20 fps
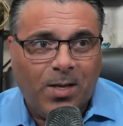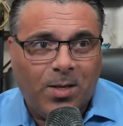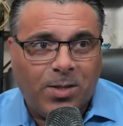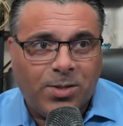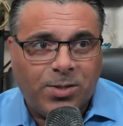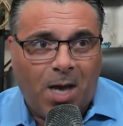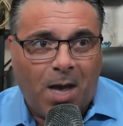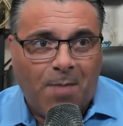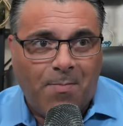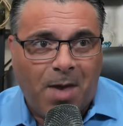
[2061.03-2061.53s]

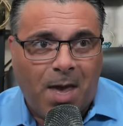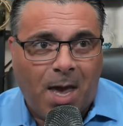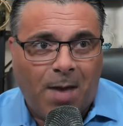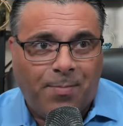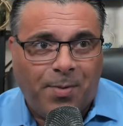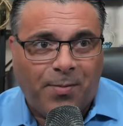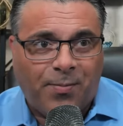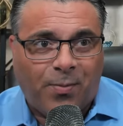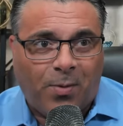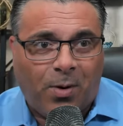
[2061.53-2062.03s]
So I'm
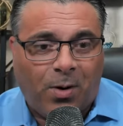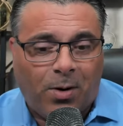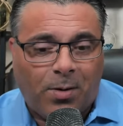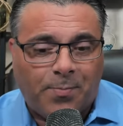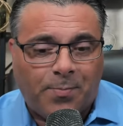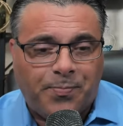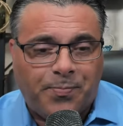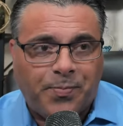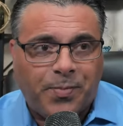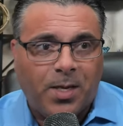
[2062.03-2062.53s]
happy for
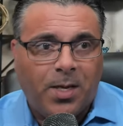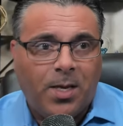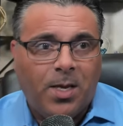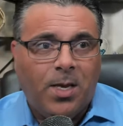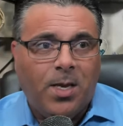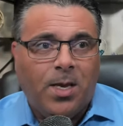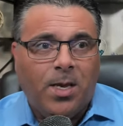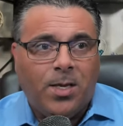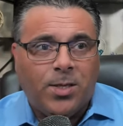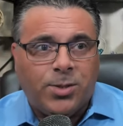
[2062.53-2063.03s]
them.
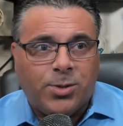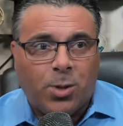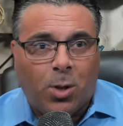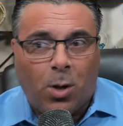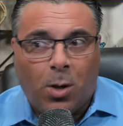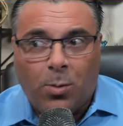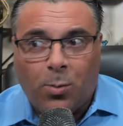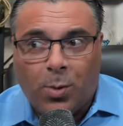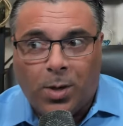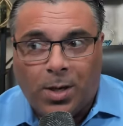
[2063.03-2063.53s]

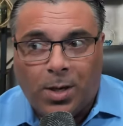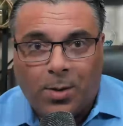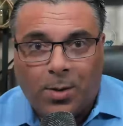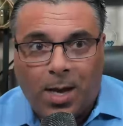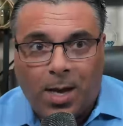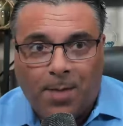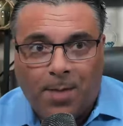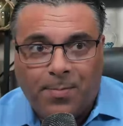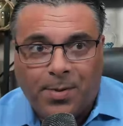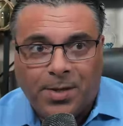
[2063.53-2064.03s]
So what will
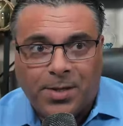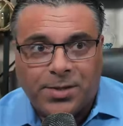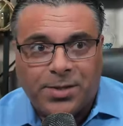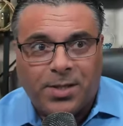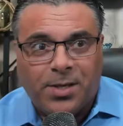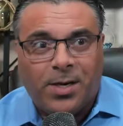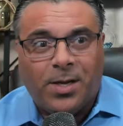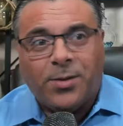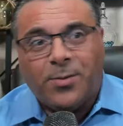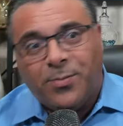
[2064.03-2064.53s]
happen is
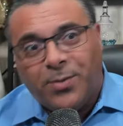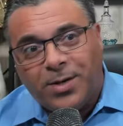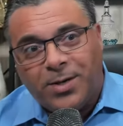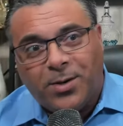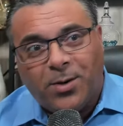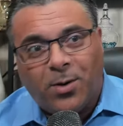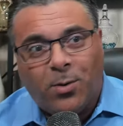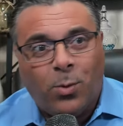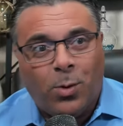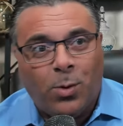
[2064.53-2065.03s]
in another
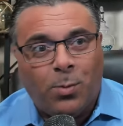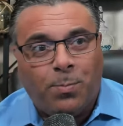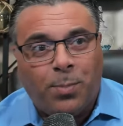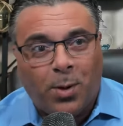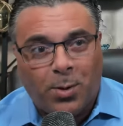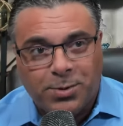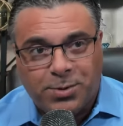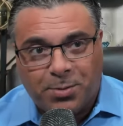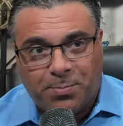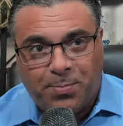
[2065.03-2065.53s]
video, we'll
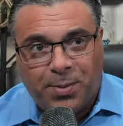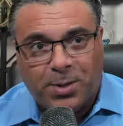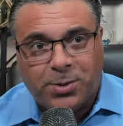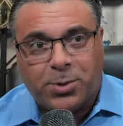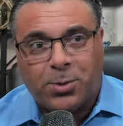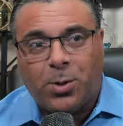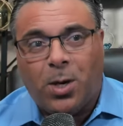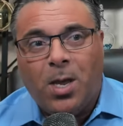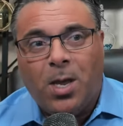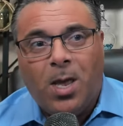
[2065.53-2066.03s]
post a
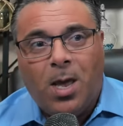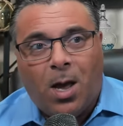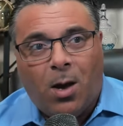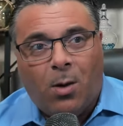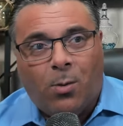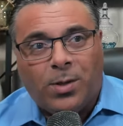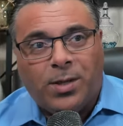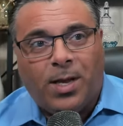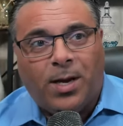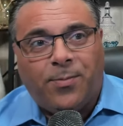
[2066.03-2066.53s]
picture. I
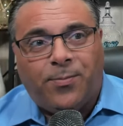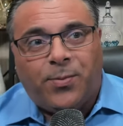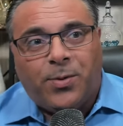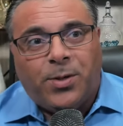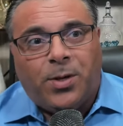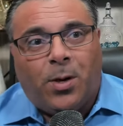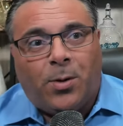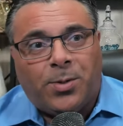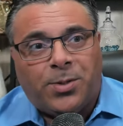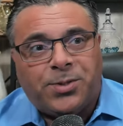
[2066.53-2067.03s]
would like for
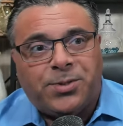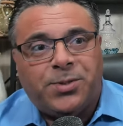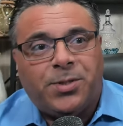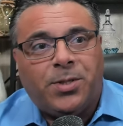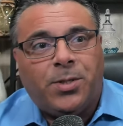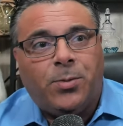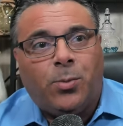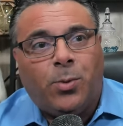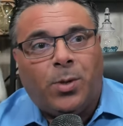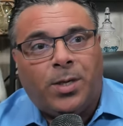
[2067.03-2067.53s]
y'all to
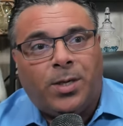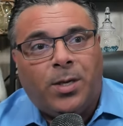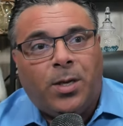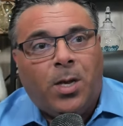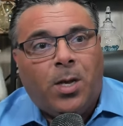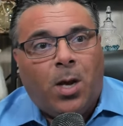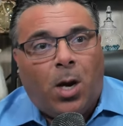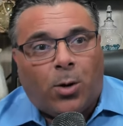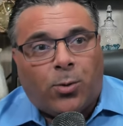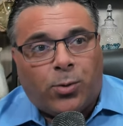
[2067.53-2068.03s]
see what
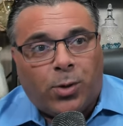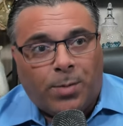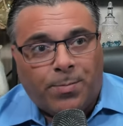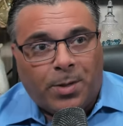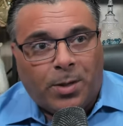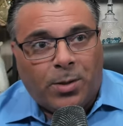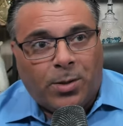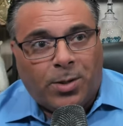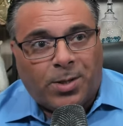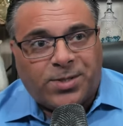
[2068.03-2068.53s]
a
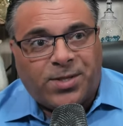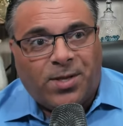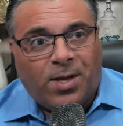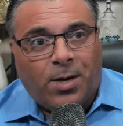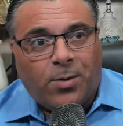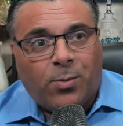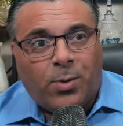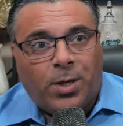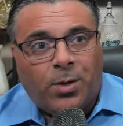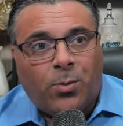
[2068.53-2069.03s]
criminal looks
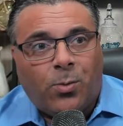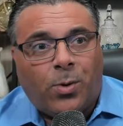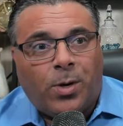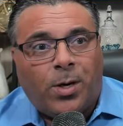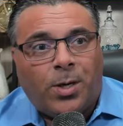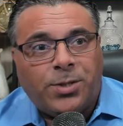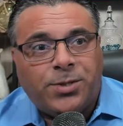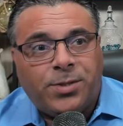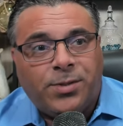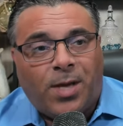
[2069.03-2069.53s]
like when it
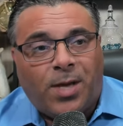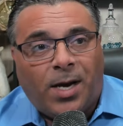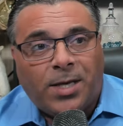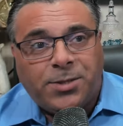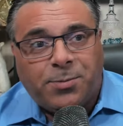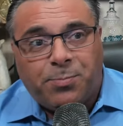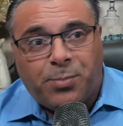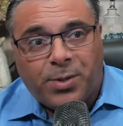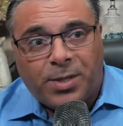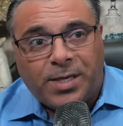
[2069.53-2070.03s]
wears
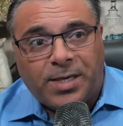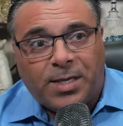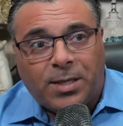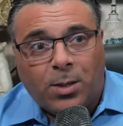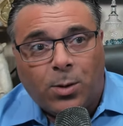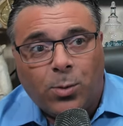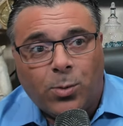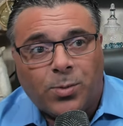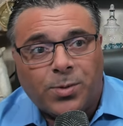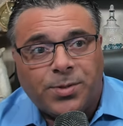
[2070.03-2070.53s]
nice, pretty
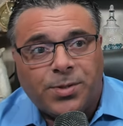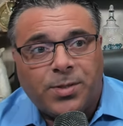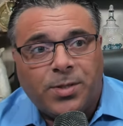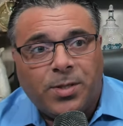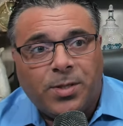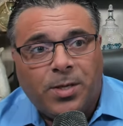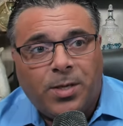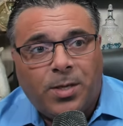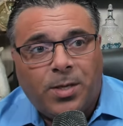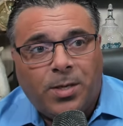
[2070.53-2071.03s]
clothes
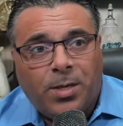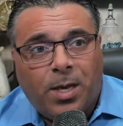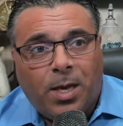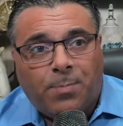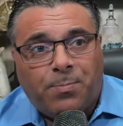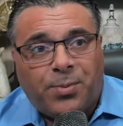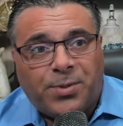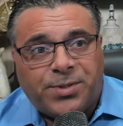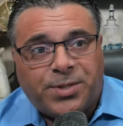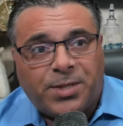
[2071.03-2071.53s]

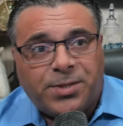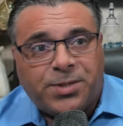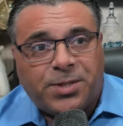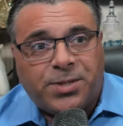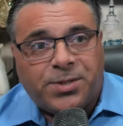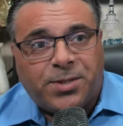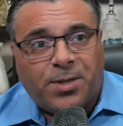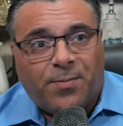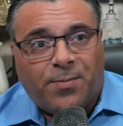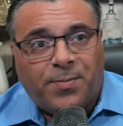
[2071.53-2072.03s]
and presents
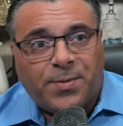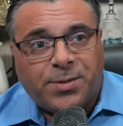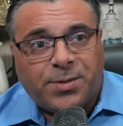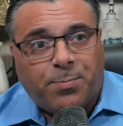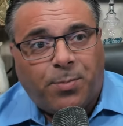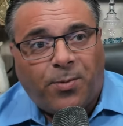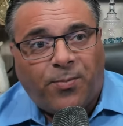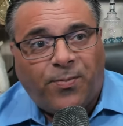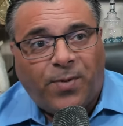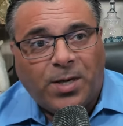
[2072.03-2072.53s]
itself as a
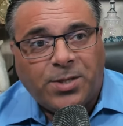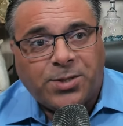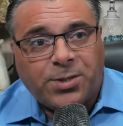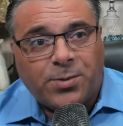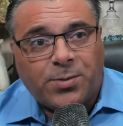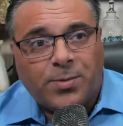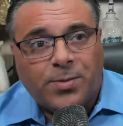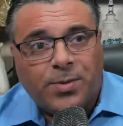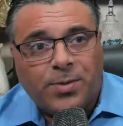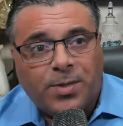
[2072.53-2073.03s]

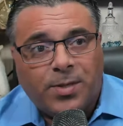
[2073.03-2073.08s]
professional.